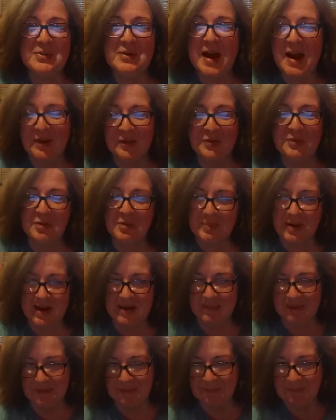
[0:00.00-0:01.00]
ask for
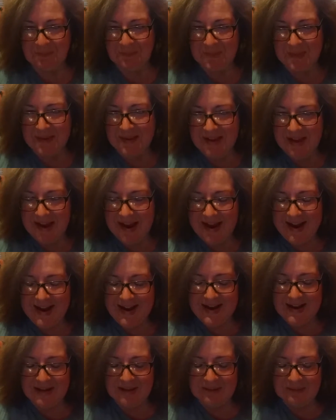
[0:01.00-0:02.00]
payment.
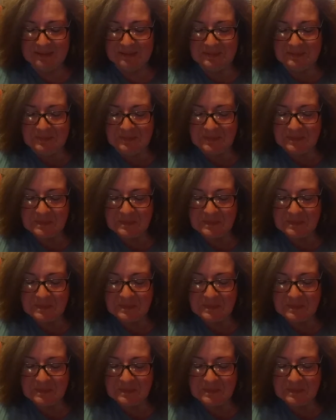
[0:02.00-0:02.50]
I